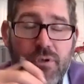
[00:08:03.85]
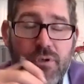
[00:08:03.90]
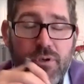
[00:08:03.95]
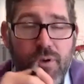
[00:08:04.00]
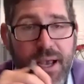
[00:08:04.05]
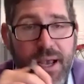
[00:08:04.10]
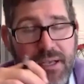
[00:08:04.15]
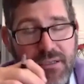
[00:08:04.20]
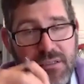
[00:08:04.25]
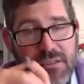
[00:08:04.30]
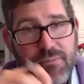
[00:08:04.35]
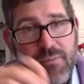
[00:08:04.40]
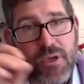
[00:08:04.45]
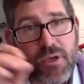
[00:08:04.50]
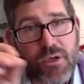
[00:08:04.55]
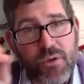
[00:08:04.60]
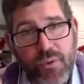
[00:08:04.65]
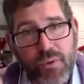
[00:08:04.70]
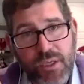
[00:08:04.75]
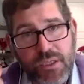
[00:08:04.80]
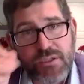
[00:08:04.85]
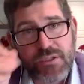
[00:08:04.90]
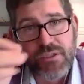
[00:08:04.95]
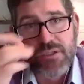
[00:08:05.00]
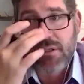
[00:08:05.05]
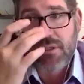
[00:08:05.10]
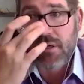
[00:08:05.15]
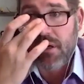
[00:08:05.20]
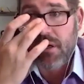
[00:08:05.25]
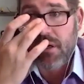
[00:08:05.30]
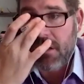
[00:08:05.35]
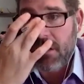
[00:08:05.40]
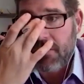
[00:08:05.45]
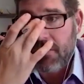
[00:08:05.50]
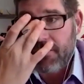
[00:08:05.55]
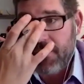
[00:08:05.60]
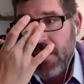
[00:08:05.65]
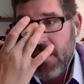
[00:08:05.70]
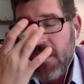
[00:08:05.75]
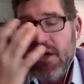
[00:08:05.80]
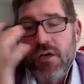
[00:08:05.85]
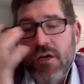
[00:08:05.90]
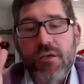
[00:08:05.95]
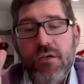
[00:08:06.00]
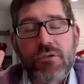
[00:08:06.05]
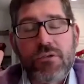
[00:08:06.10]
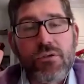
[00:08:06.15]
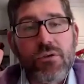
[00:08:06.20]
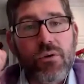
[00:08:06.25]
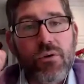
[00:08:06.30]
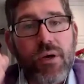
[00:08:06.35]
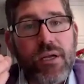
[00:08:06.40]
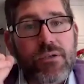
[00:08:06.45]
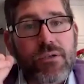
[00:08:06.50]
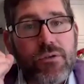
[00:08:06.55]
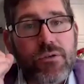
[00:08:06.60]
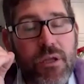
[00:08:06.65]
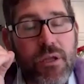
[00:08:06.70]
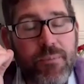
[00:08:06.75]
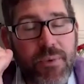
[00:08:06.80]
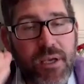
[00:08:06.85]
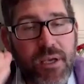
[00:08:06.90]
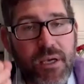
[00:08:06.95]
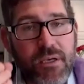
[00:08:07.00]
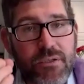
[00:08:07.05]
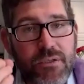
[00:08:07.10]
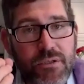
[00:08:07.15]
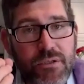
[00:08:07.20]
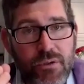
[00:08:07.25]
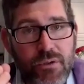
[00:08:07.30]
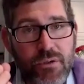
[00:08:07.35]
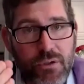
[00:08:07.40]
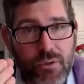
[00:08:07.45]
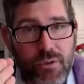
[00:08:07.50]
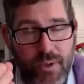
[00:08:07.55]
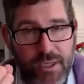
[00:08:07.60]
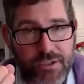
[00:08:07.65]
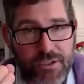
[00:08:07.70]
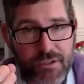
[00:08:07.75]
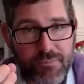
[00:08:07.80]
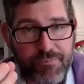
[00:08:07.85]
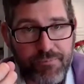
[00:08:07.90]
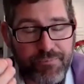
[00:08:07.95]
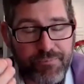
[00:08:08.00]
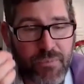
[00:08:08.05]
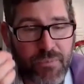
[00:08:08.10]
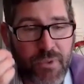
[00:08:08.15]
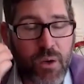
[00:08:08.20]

So you ask them the question of, so Andrew, let me ask you a question.